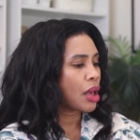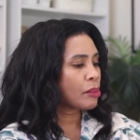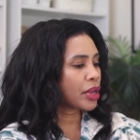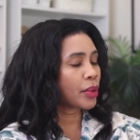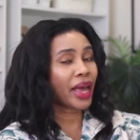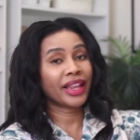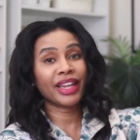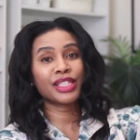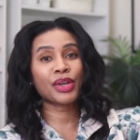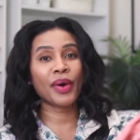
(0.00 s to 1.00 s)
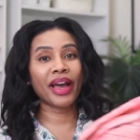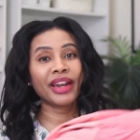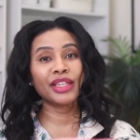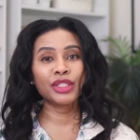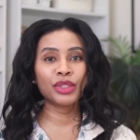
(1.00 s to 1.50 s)
But okay, let's go
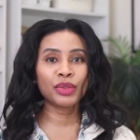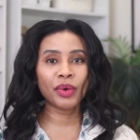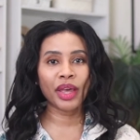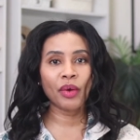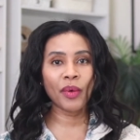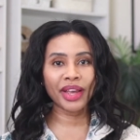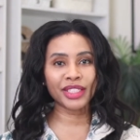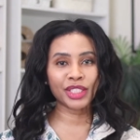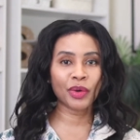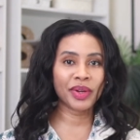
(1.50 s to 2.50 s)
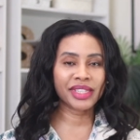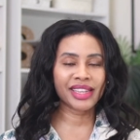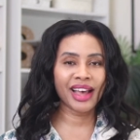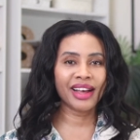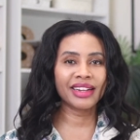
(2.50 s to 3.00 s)
ahead and do a quick show and
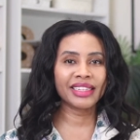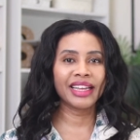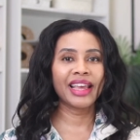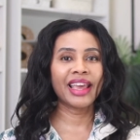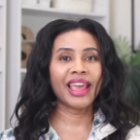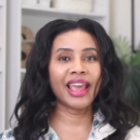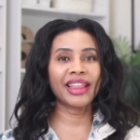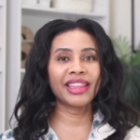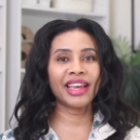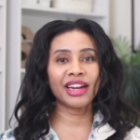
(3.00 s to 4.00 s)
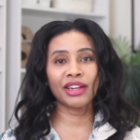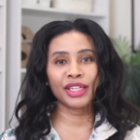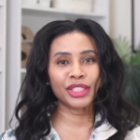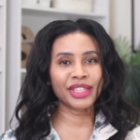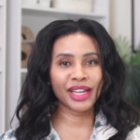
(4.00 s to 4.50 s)
tell. And then I'll
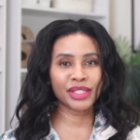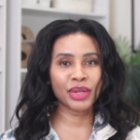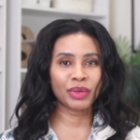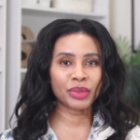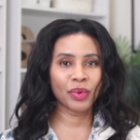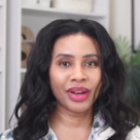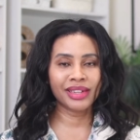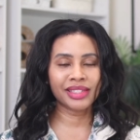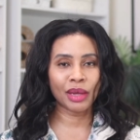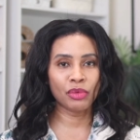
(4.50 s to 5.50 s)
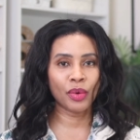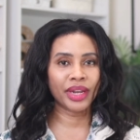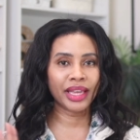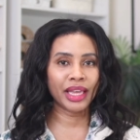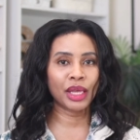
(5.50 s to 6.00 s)
let you guys know which ones I'm going
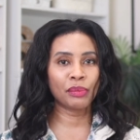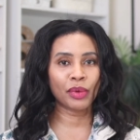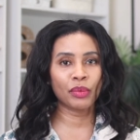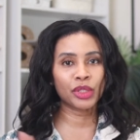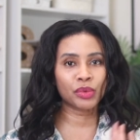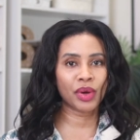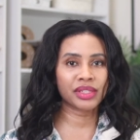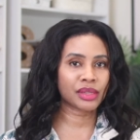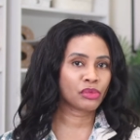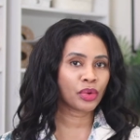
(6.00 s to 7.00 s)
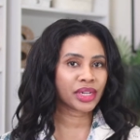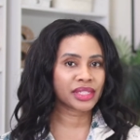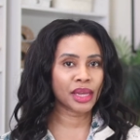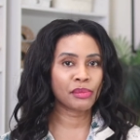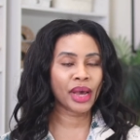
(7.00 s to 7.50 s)
to keep and which ones I'm going to
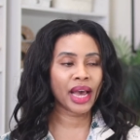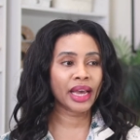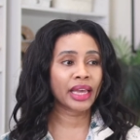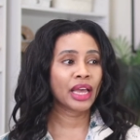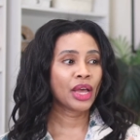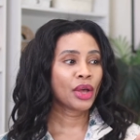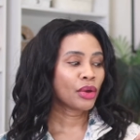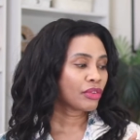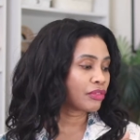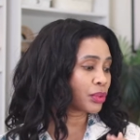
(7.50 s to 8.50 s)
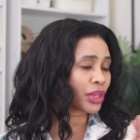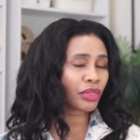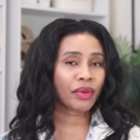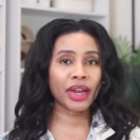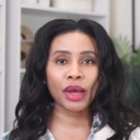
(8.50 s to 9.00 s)
send back. For
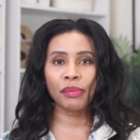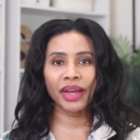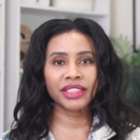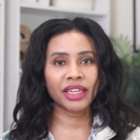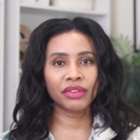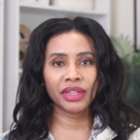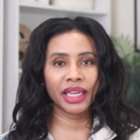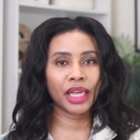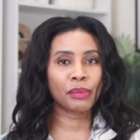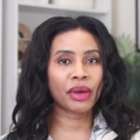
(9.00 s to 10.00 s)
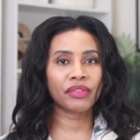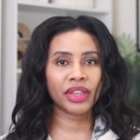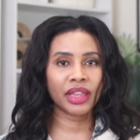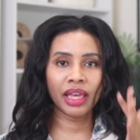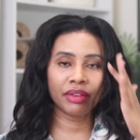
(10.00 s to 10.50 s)
ThredUp, I generally keep
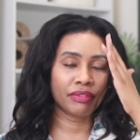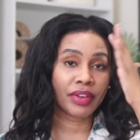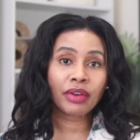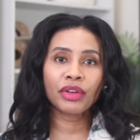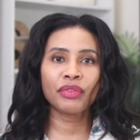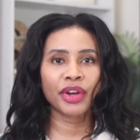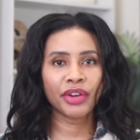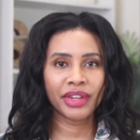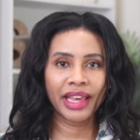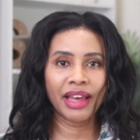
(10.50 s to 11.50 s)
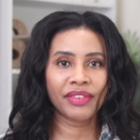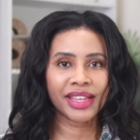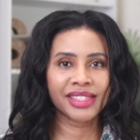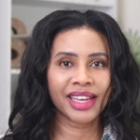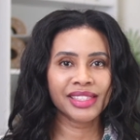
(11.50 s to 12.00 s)
everything. Very rarely have I
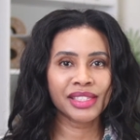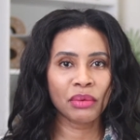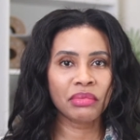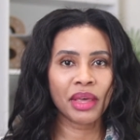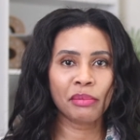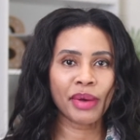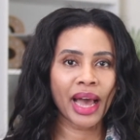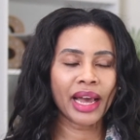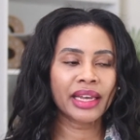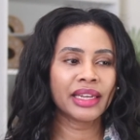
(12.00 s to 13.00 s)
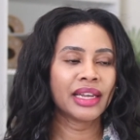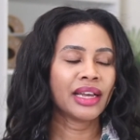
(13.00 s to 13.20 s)
sent something back.